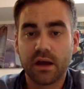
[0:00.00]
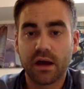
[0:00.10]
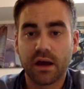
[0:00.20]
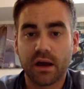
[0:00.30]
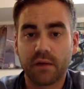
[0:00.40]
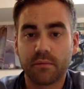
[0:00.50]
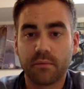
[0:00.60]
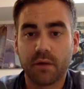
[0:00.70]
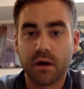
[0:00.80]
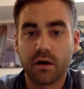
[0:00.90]

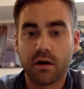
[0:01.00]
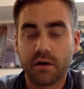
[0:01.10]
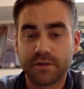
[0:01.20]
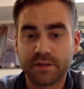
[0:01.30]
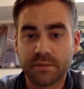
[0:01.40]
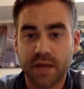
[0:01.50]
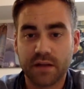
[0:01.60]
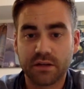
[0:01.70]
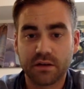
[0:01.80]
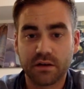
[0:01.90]
our office
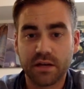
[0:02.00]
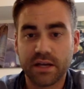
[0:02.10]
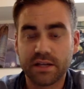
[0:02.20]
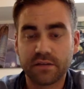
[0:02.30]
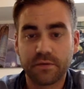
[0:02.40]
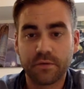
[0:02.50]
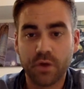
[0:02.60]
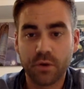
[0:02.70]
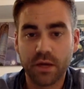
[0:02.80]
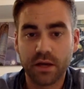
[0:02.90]
manager is
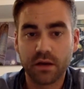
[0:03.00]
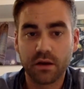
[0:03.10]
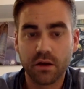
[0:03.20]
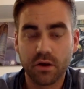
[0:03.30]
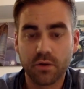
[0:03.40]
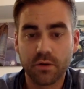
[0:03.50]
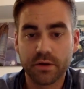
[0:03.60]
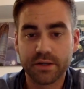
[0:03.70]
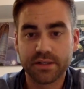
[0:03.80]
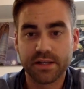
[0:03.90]
phoning
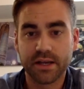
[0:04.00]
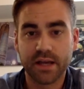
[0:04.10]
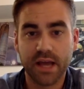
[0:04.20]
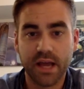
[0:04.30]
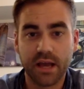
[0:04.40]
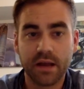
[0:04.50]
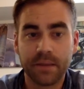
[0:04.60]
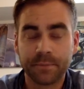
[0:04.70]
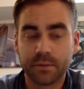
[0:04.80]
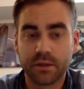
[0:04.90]
homeowners saying, hey,
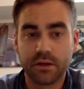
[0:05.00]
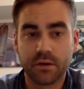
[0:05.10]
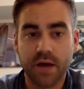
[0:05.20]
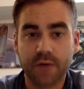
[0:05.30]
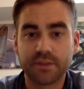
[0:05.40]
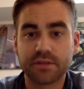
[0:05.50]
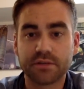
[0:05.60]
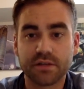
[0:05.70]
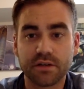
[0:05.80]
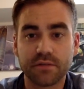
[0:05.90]
how was your
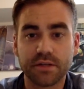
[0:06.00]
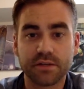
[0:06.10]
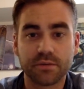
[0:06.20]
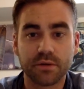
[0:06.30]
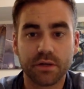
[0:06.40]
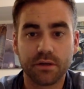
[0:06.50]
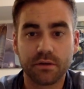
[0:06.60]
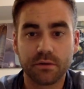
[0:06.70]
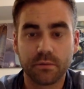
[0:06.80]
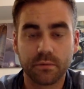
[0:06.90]
service?
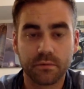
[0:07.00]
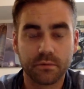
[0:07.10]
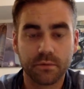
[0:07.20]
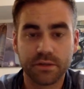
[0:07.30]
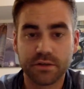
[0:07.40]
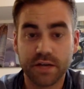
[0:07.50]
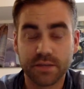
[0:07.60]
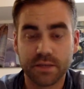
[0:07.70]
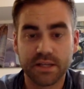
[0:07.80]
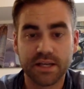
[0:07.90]
Was your
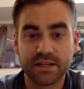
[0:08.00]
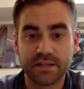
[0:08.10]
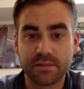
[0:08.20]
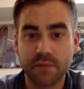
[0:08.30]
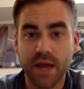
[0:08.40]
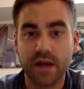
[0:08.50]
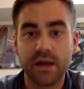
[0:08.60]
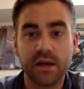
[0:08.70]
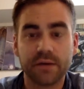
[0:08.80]
expectations met?